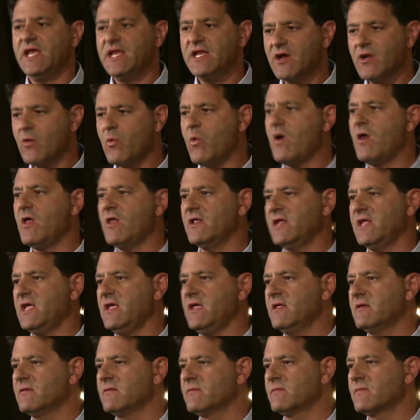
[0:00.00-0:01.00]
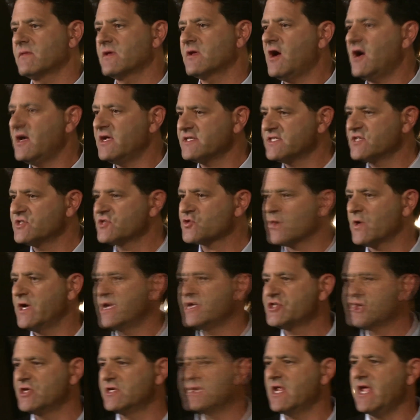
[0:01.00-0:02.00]
inequality,
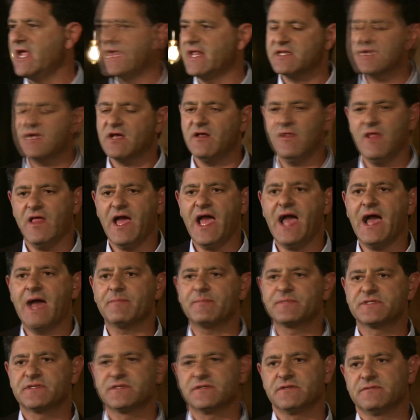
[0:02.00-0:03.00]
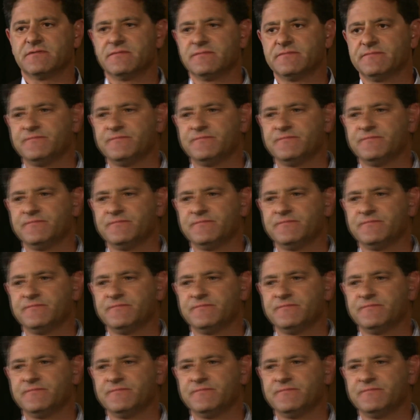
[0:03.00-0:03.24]
concentration, and collapse.